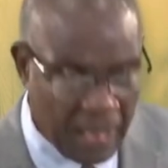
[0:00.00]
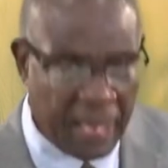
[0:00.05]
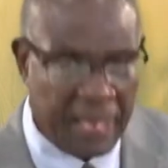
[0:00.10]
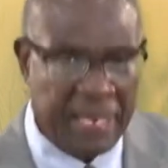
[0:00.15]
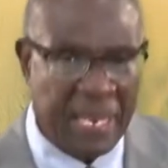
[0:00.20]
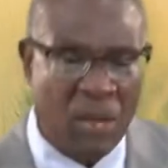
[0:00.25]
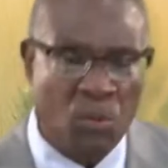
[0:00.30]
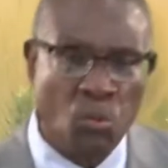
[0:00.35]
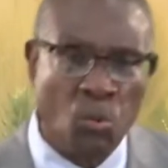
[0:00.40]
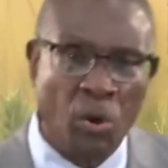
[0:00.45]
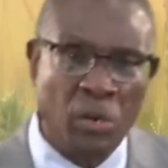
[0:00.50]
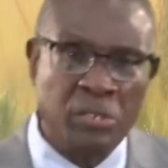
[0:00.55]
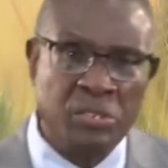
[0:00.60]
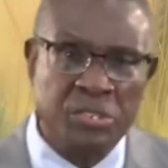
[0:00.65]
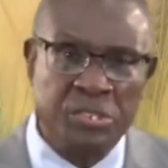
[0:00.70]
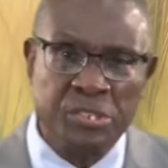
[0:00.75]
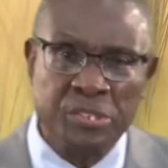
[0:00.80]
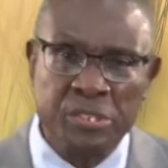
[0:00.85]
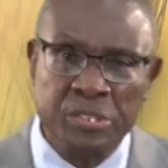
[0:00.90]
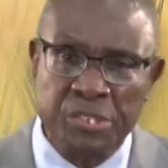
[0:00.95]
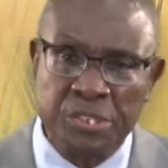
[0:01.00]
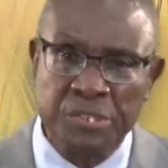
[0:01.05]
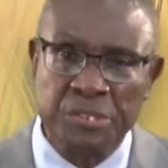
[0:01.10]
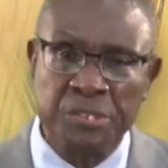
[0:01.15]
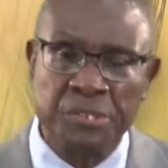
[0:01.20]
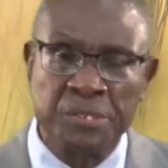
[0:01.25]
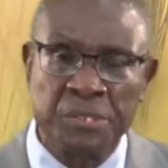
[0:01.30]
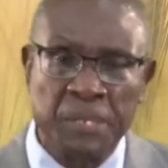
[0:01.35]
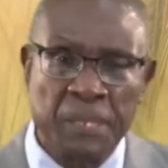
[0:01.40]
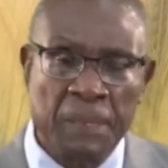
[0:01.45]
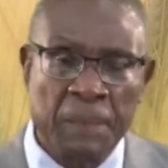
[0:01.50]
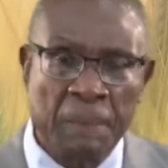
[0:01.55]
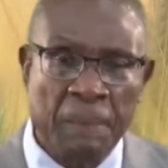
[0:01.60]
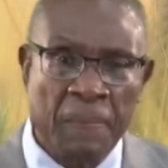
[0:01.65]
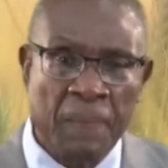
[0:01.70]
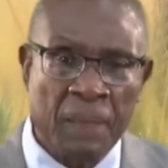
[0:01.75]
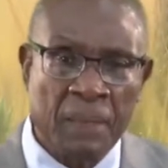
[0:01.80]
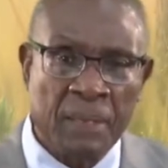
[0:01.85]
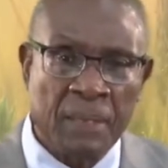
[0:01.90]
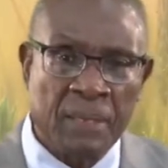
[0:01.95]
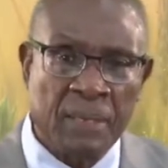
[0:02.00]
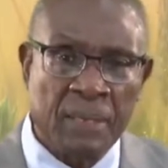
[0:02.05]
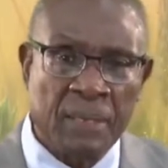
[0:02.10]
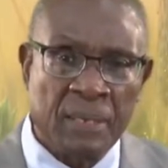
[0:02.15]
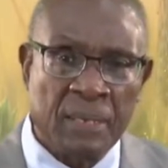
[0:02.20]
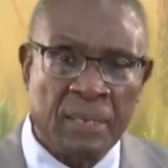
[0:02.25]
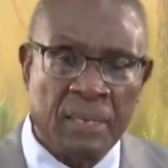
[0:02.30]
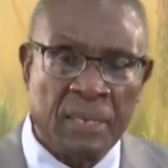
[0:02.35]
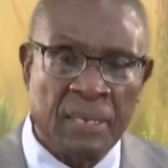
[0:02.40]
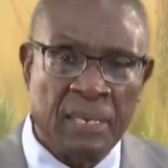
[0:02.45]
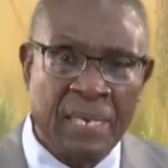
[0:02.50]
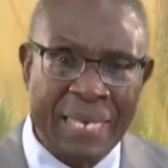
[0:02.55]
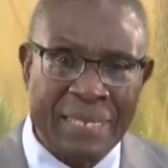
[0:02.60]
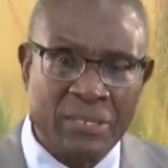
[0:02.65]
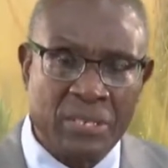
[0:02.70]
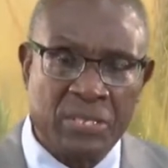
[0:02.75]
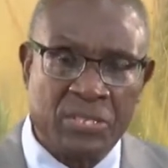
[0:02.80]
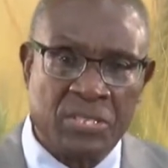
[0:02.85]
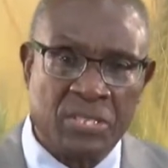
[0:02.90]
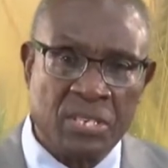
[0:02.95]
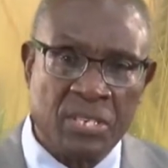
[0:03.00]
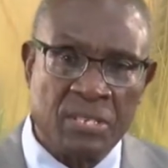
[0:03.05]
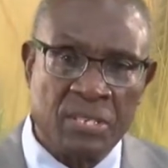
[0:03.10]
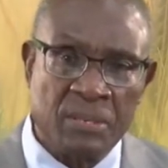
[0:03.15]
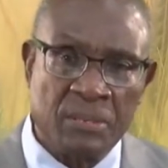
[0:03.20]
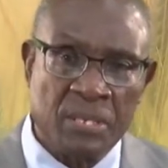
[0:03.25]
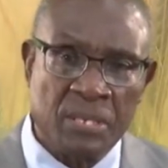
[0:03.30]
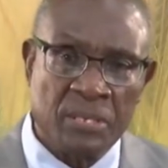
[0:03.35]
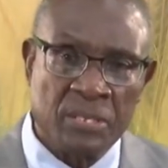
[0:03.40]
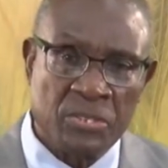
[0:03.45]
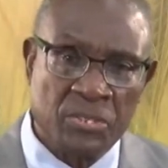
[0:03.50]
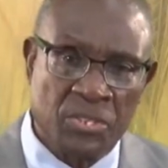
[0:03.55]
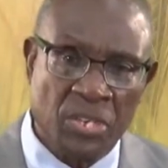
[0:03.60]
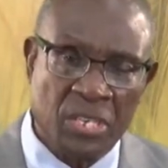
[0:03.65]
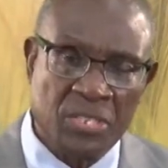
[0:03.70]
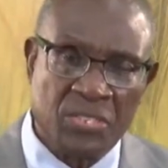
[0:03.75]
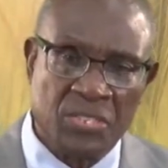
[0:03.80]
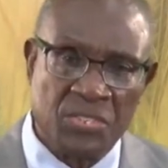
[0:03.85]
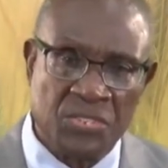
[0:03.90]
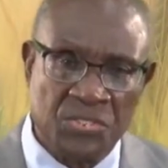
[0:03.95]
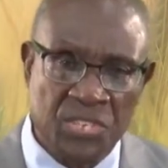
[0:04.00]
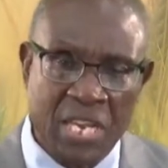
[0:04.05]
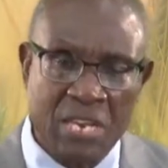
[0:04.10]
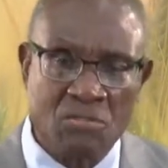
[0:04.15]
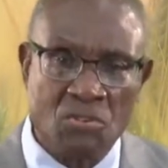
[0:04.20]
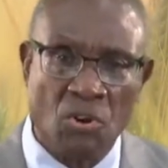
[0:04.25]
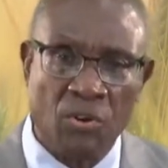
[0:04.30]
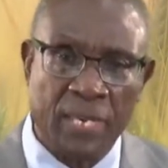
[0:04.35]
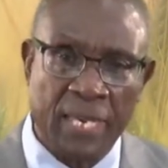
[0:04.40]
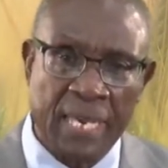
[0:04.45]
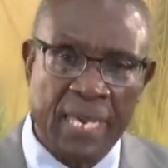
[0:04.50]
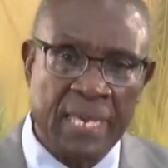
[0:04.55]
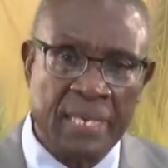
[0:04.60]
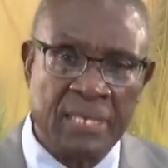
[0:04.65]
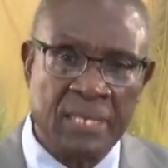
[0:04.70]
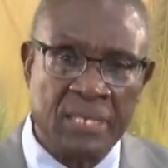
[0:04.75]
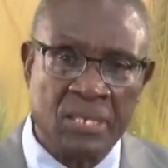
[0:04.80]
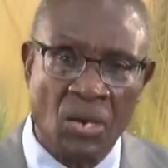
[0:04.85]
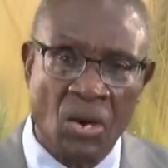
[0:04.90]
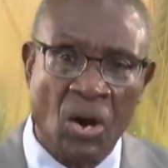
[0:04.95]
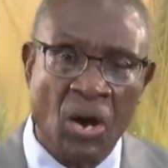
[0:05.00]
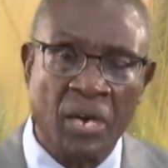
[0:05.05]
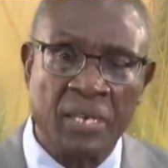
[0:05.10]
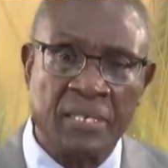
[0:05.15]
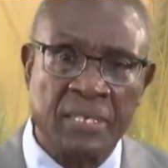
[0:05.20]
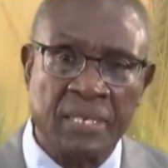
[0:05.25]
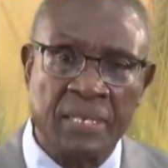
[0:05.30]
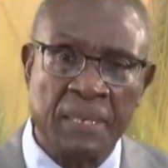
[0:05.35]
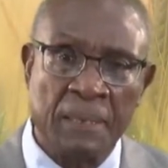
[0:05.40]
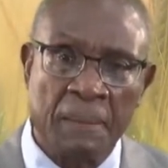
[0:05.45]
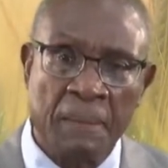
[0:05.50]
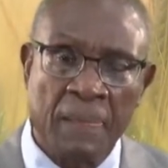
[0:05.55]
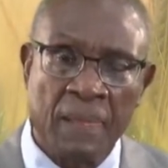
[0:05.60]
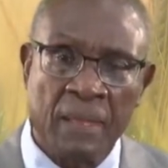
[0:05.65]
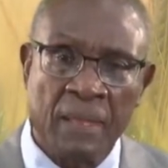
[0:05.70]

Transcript: And I want you to let us just zero in on